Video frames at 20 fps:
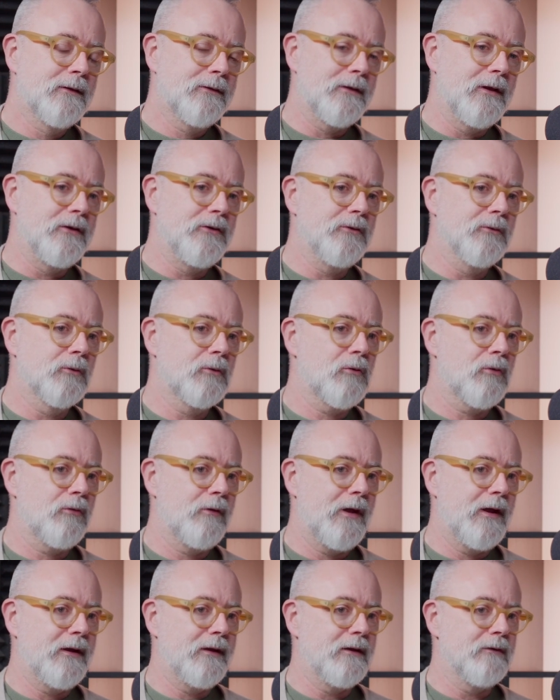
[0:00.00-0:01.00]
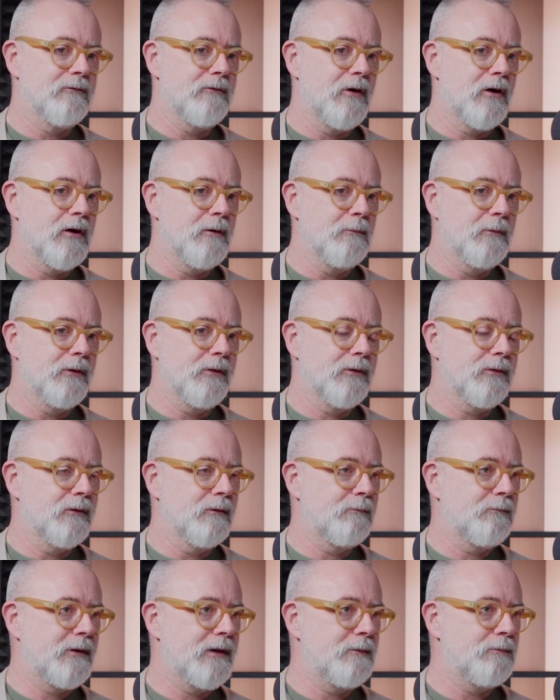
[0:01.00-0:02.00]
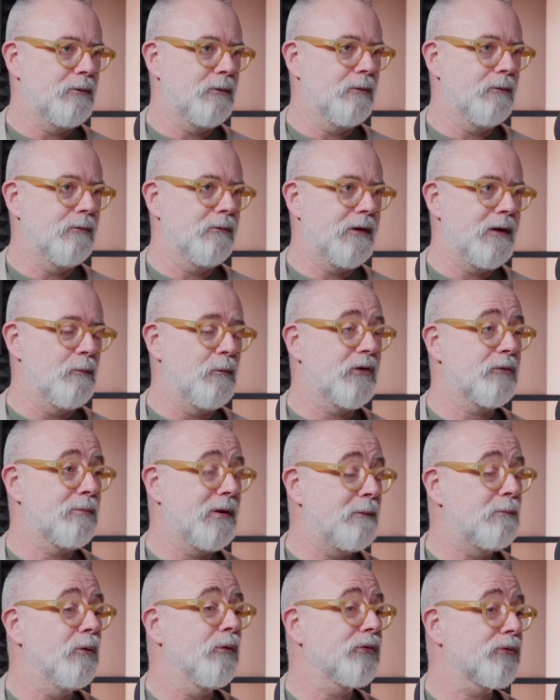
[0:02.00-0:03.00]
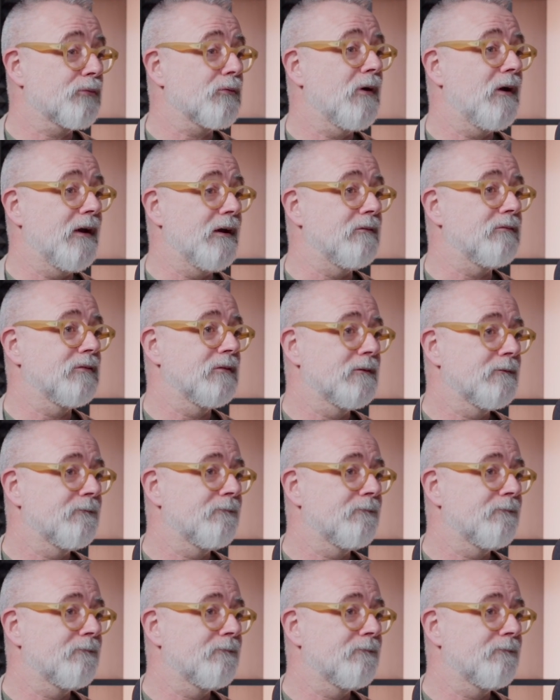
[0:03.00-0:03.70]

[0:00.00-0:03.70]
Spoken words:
then you'll create an environment in which people thrive,